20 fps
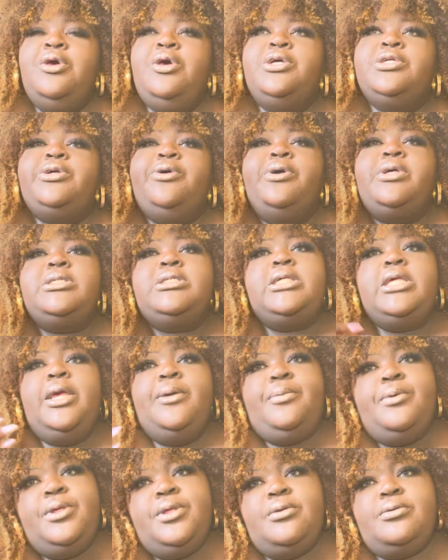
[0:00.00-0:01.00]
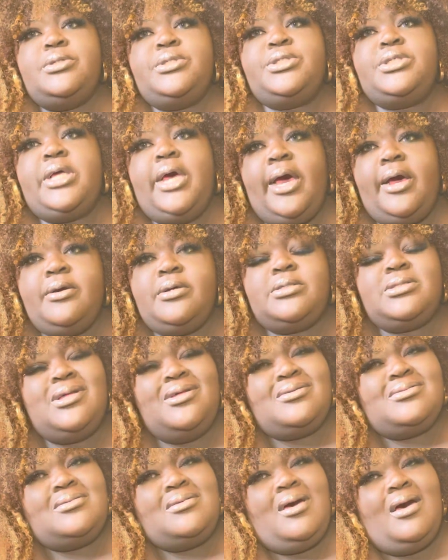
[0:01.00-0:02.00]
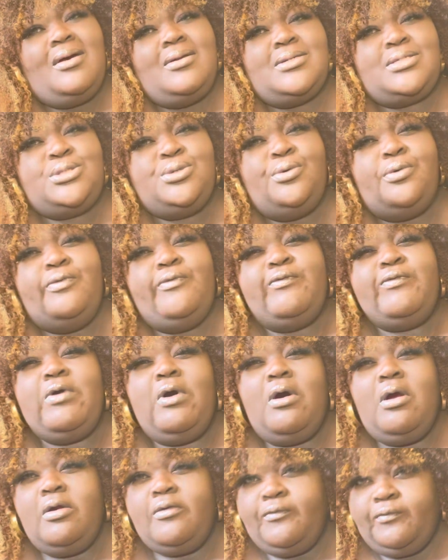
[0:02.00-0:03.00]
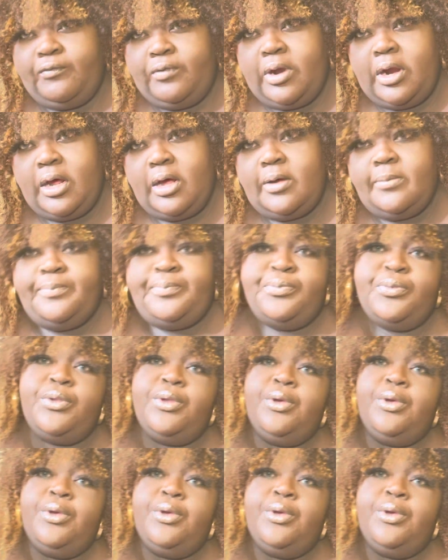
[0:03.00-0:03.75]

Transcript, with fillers: So it's giving you styles that's not too far from